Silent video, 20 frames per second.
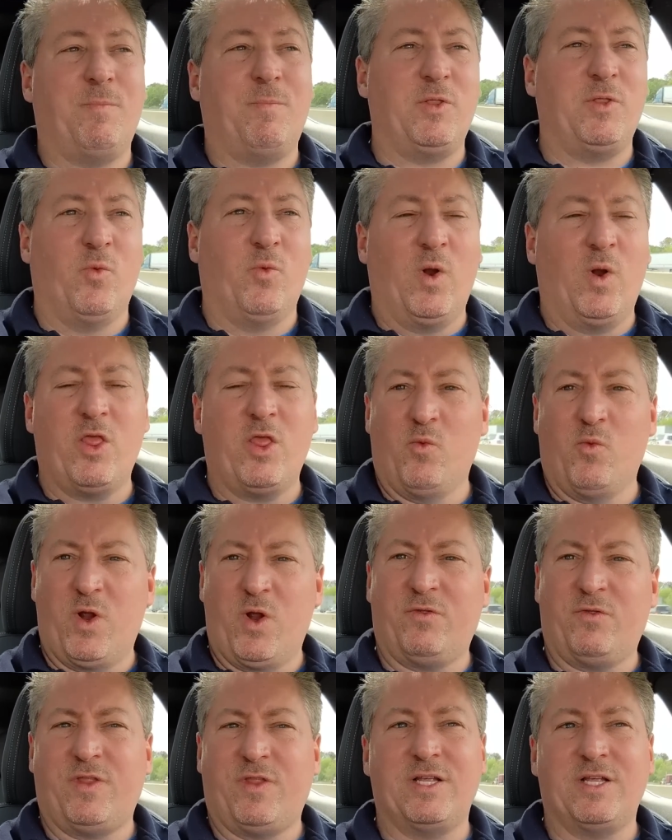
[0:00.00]
But one of the
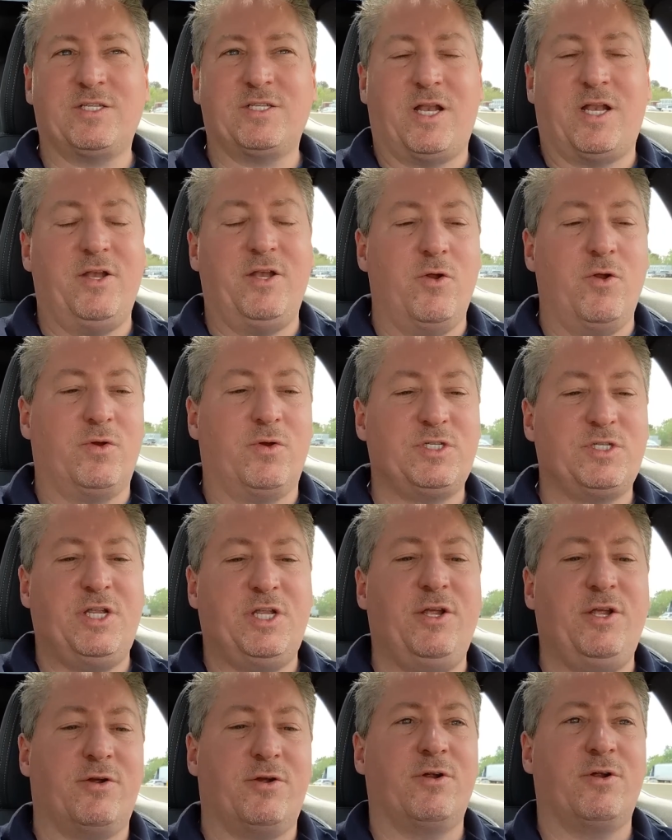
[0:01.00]
weird things that I noticed
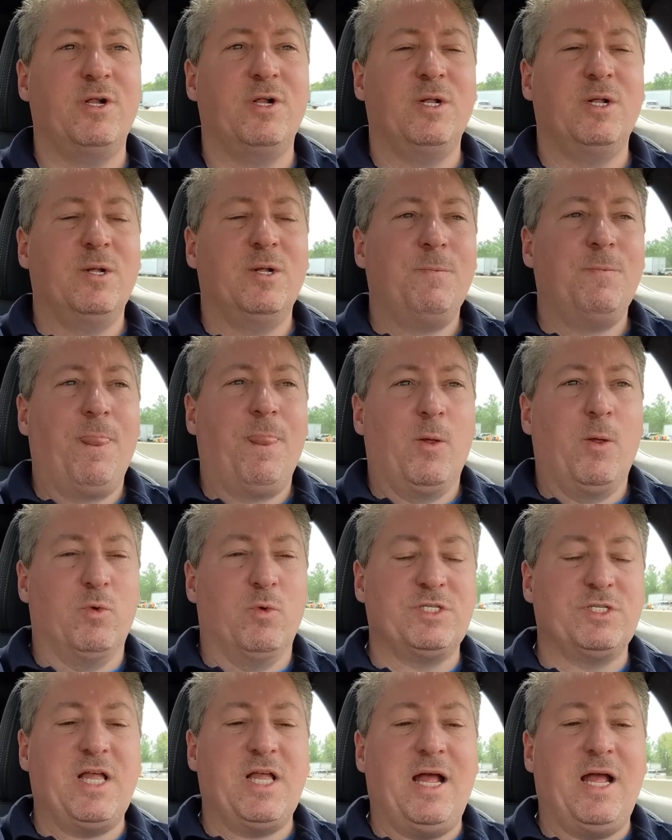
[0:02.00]
here
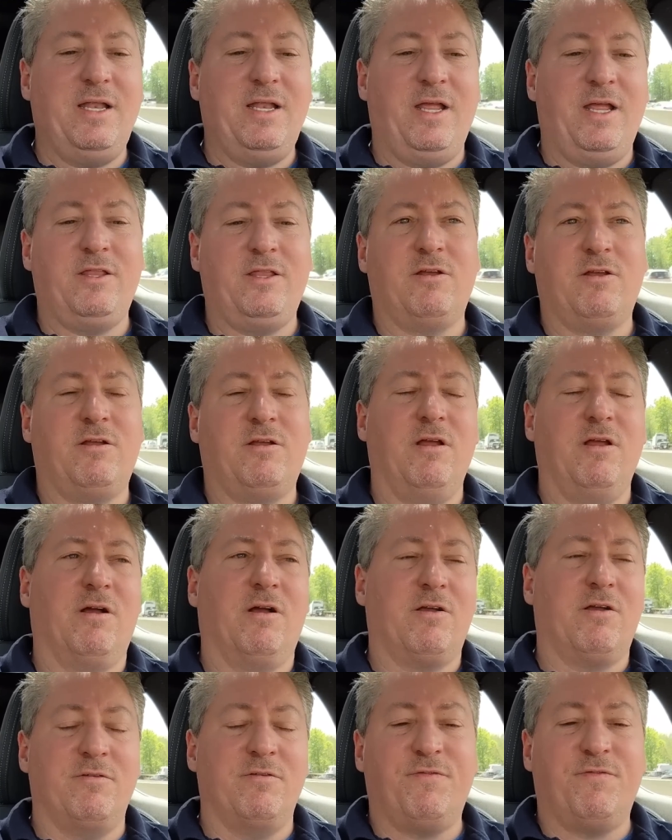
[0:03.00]
was that it
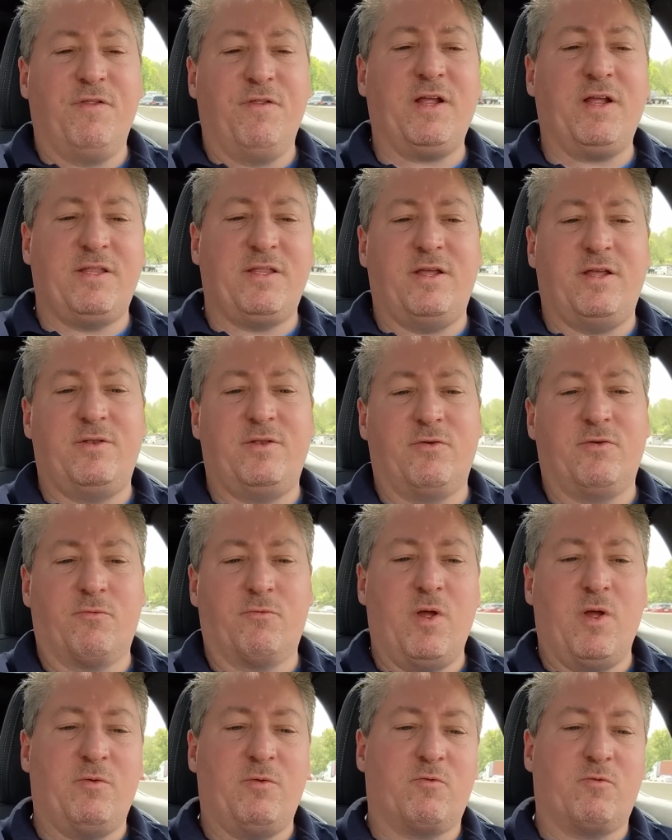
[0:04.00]
conflicted,
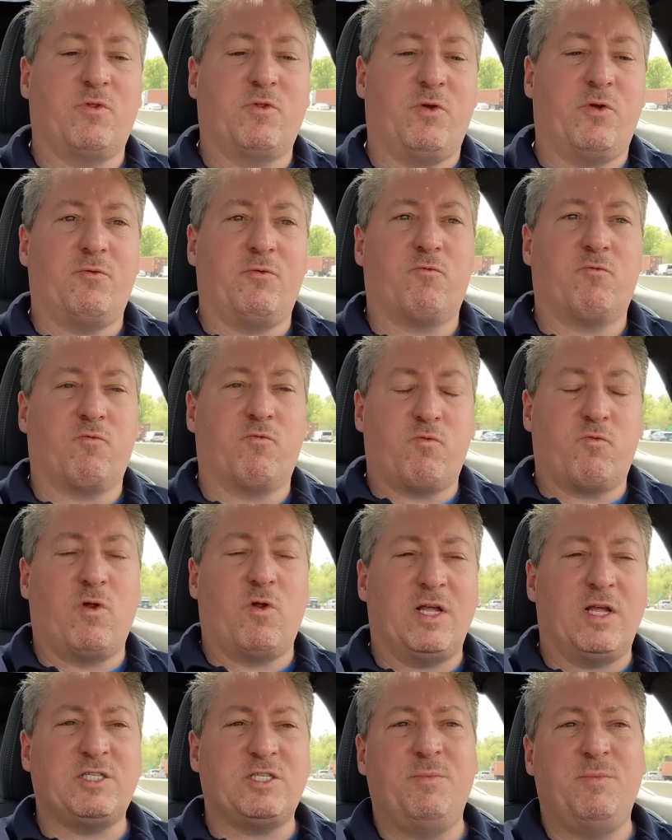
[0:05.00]
the
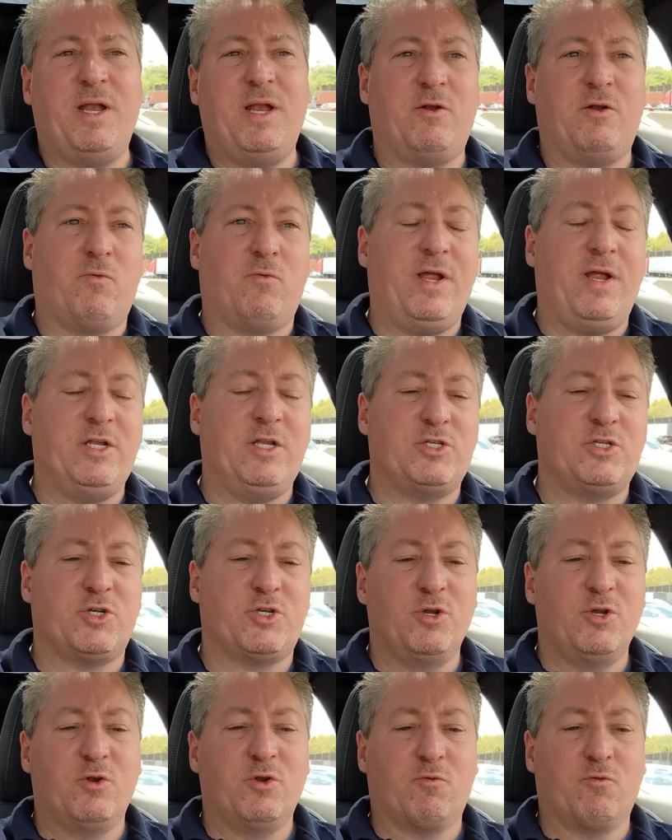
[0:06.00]
estimated range
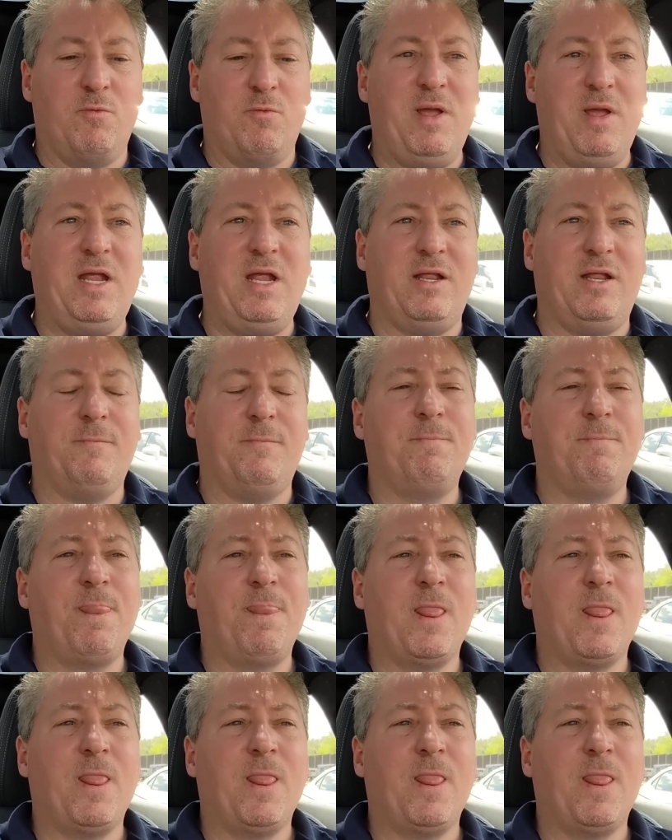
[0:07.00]
remaining